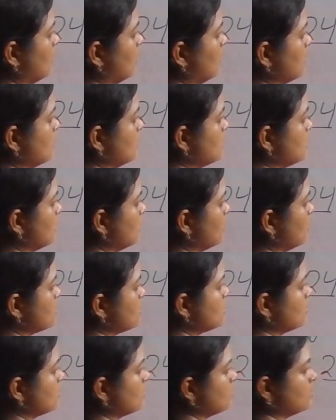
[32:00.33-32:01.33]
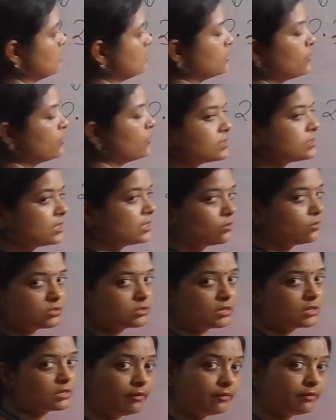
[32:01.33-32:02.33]
zeros? 2 zeros.
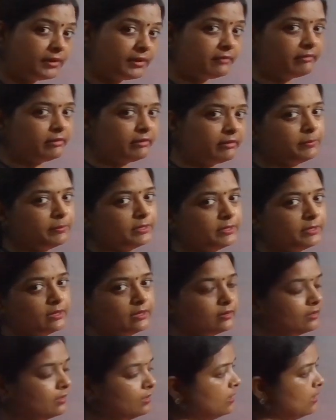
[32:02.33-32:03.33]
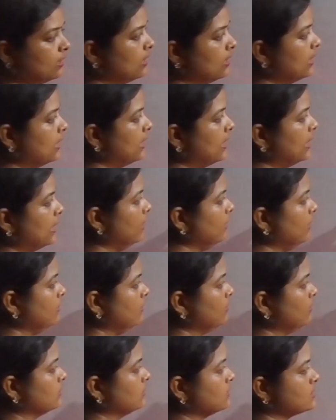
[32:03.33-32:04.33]
100 will be there. And
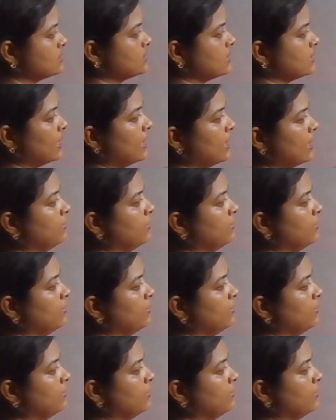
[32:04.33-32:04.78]
same